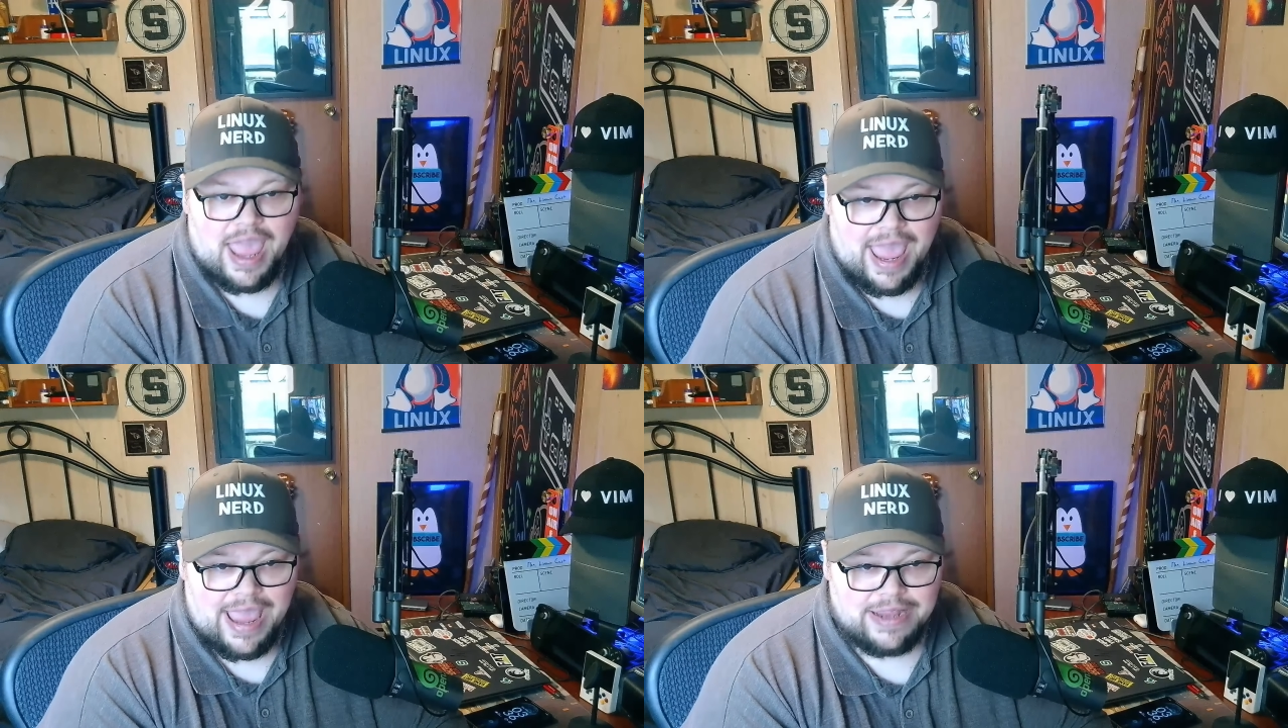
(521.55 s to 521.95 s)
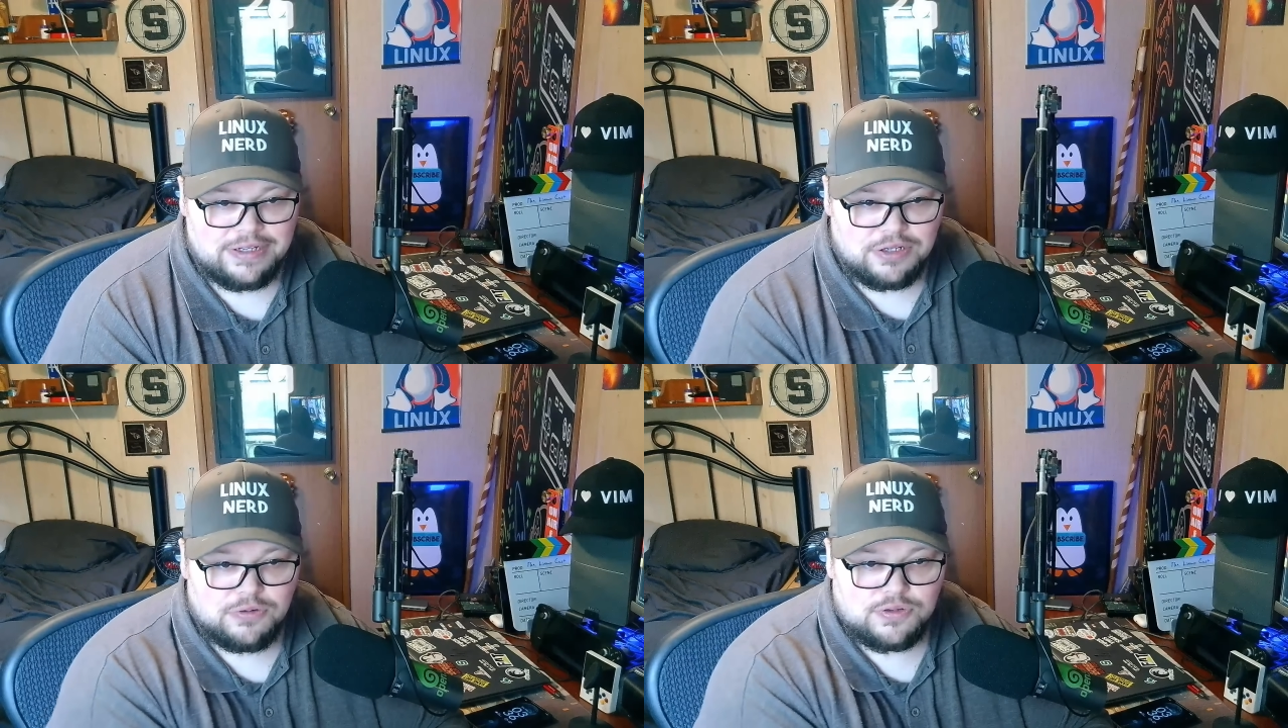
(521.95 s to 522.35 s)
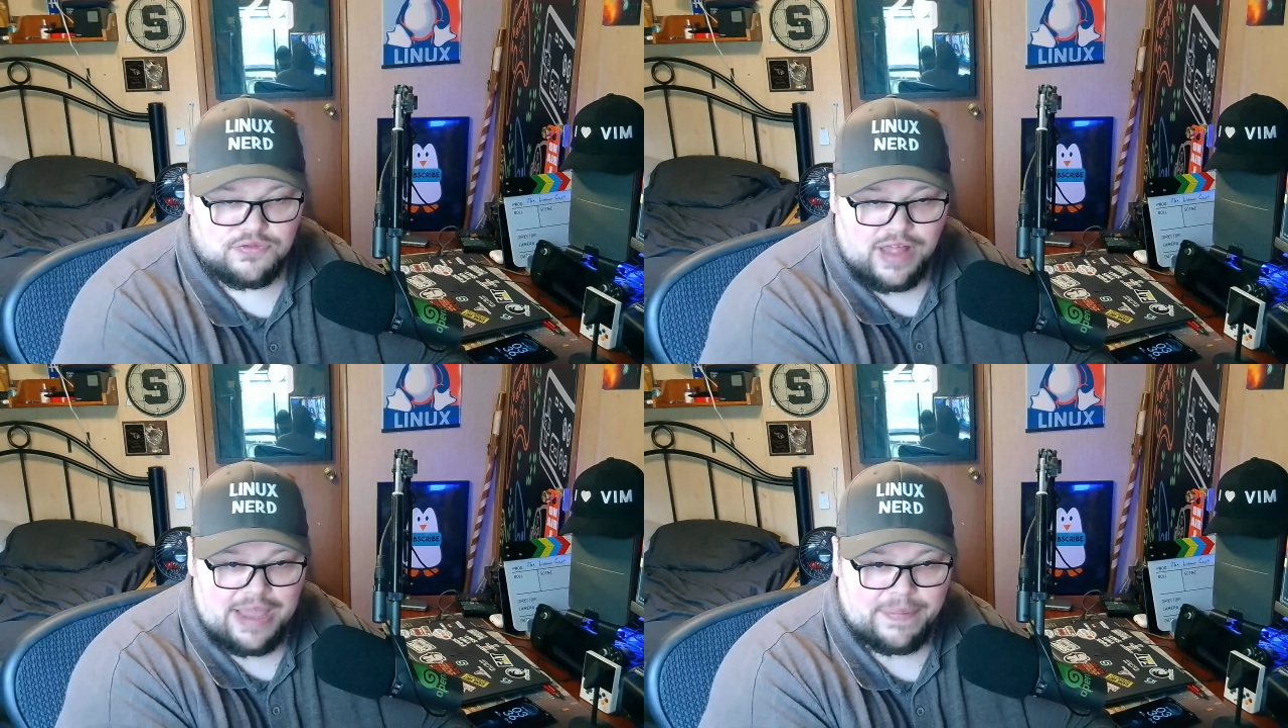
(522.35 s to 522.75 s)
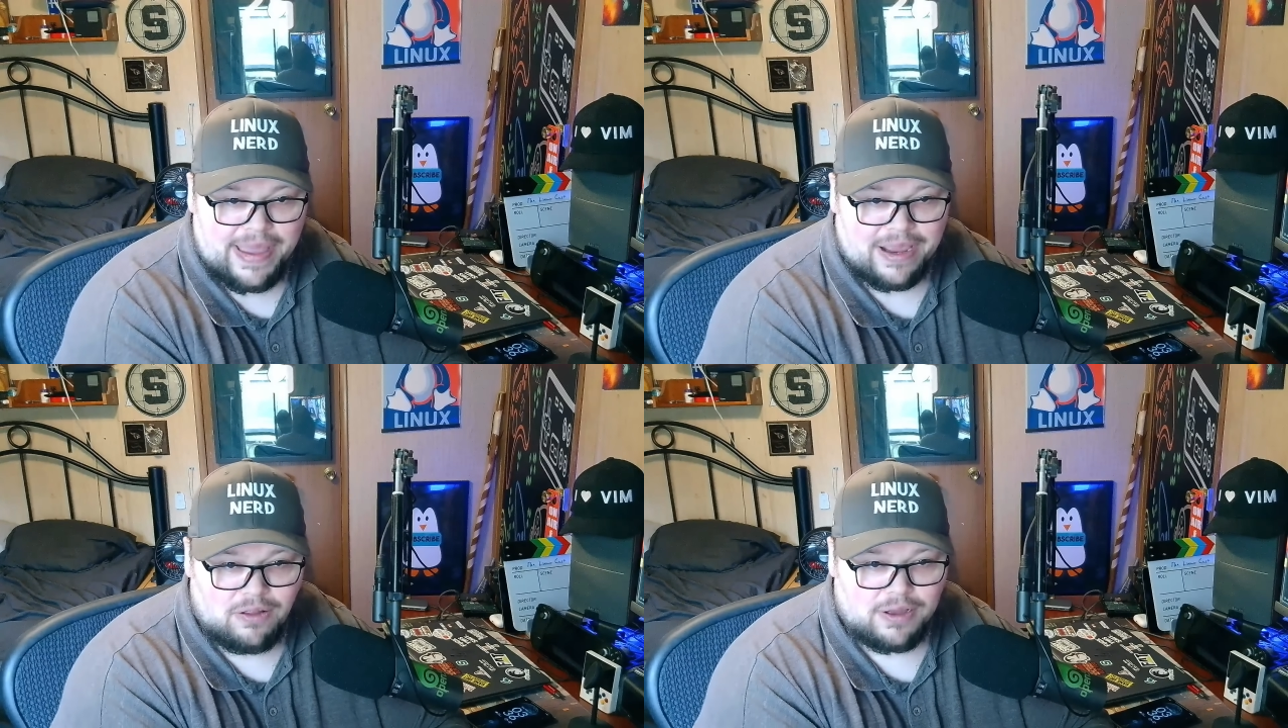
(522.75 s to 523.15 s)
and use
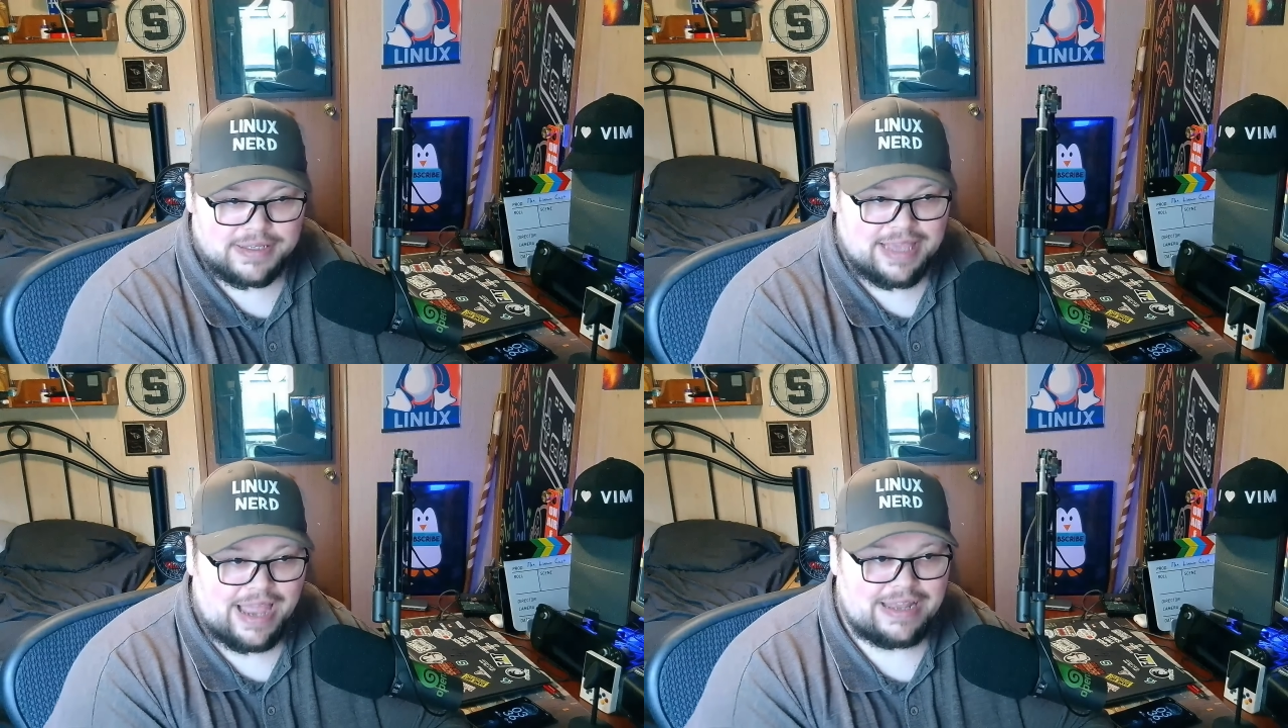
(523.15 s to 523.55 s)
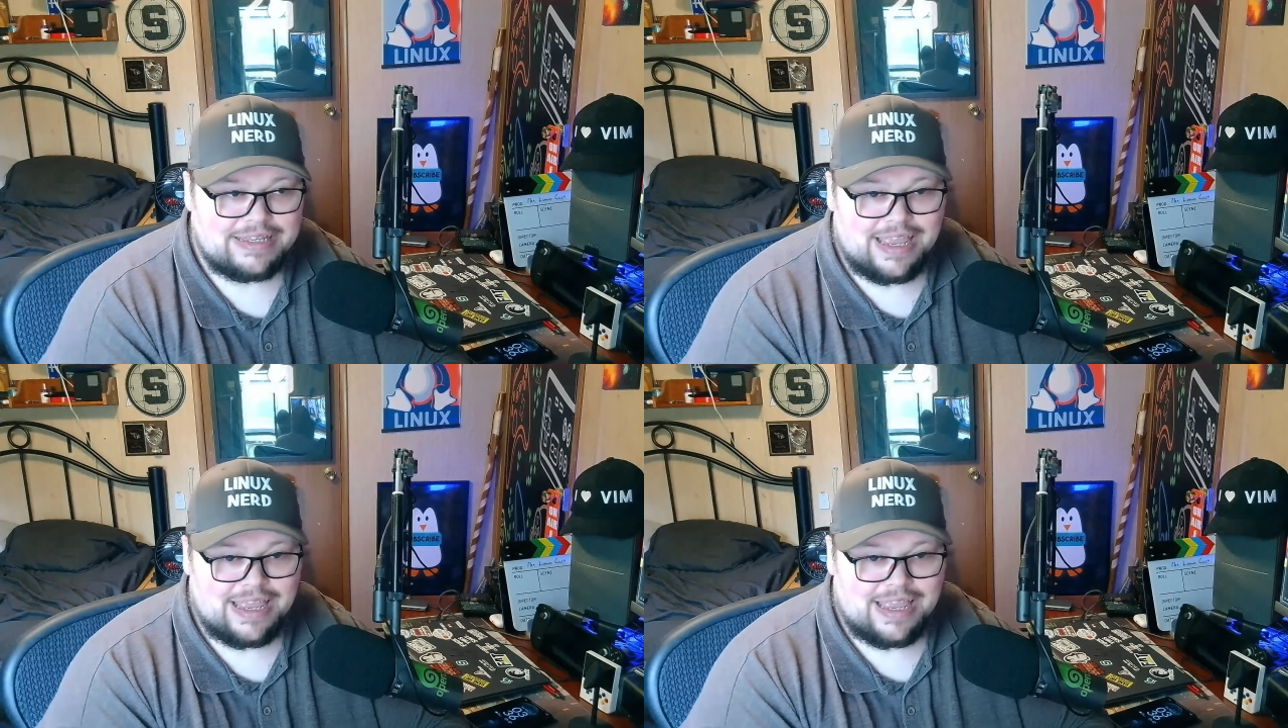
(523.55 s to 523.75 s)
Flatpak alongside it,